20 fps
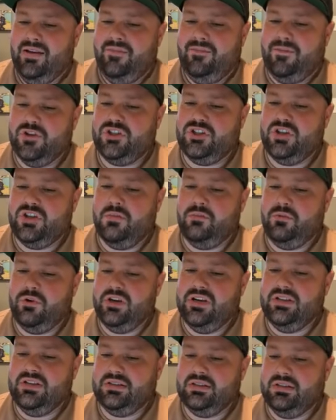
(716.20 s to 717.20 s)
for some
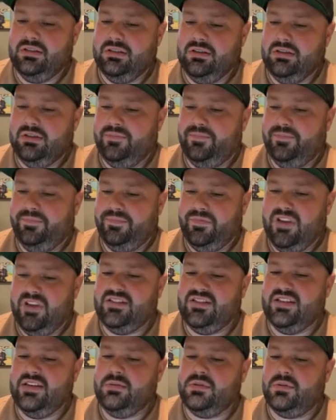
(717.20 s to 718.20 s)
reason, it
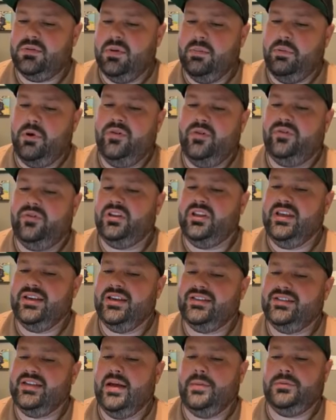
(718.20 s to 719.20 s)
seems to be perfectly
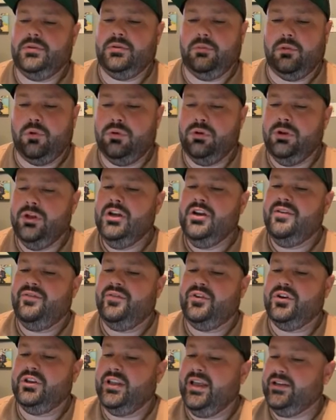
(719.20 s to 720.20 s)
acceptable
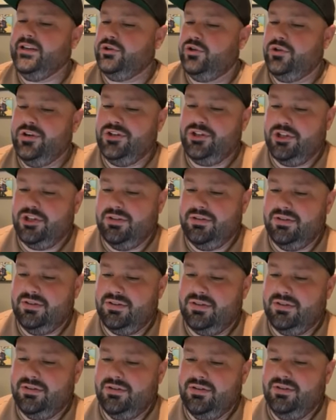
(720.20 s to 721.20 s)
for
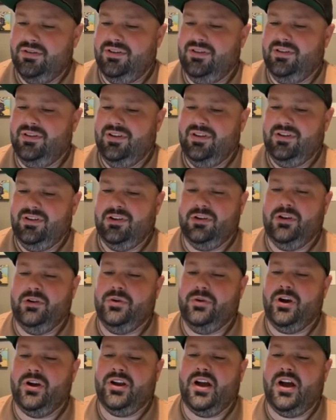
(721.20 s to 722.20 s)
electricians. Here
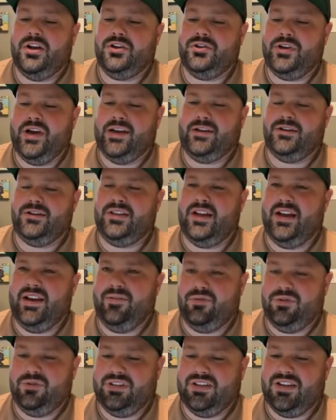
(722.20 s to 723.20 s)
we are, contractors. Not
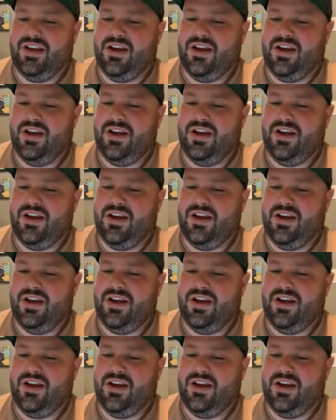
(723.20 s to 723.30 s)
everyone's a